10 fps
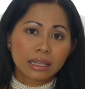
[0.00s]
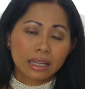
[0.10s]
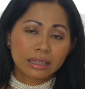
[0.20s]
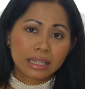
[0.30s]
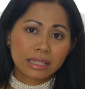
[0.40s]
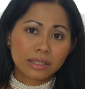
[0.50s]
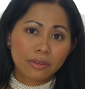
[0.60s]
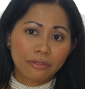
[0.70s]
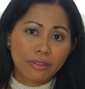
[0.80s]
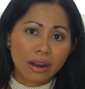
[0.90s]
It is
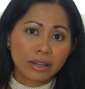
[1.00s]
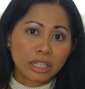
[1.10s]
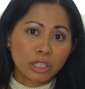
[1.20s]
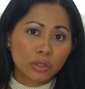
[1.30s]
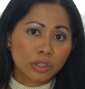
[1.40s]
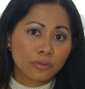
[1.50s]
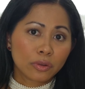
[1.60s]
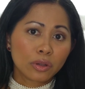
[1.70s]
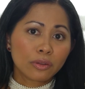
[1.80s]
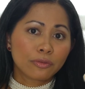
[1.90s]
very
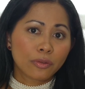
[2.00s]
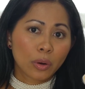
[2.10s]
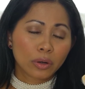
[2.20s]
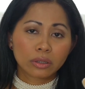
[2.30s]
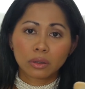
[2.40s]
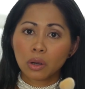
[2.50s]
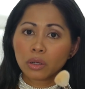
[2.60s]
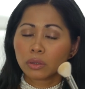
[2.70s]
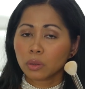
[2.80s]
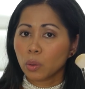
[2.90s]
useful for
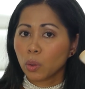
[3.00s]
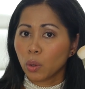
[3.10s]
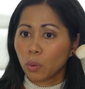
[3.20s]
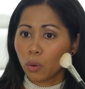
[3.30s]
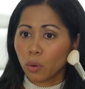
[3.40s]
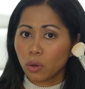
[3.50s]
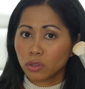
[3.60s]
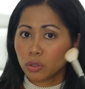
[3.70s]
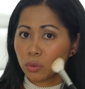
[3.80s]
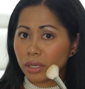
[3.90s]

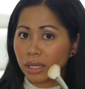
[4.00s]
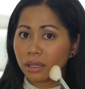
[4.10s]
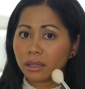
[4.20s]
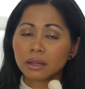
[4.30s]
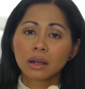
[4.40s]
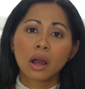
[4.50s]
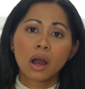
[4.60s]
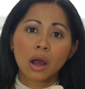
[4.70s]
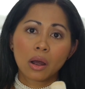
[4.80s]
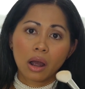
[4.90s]
contouring,
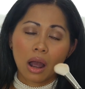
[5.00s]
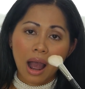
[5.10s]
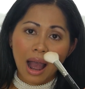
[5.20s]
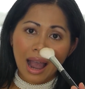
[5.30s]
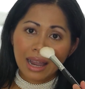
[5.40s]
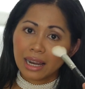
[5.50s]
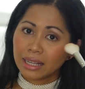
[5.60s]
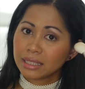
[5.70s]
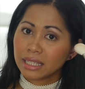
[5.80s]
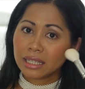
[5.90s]

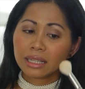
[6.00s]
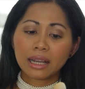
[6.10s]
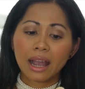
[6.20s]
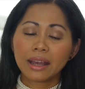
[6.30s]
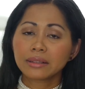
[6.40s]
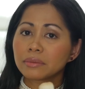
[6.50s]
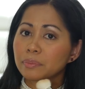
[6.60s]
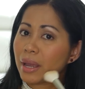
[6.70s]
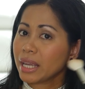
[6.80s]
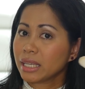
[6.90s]
highlighting, and
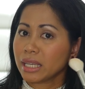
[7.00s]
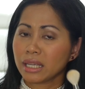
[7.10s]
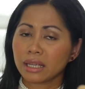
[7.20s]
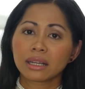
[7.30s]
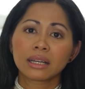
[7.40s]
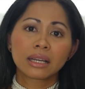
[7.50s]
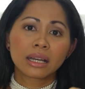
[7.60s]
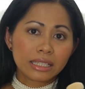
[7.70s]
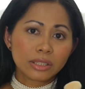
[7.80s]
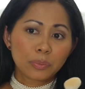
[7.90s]
baking.
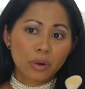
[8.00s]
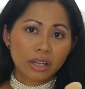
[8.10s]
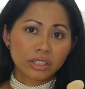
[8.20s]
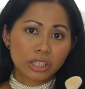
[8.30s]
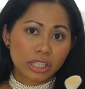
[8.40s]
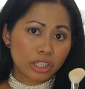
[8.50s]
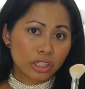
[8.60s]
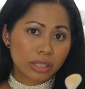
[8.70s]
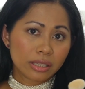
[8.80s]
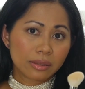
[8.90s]
This brush is
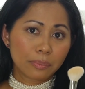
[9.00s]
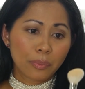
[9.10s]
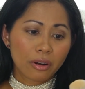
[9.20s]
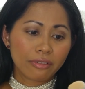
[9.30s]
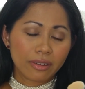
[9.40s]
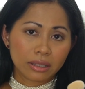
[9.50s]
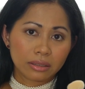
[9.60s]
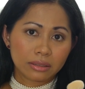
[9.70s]
just perfect.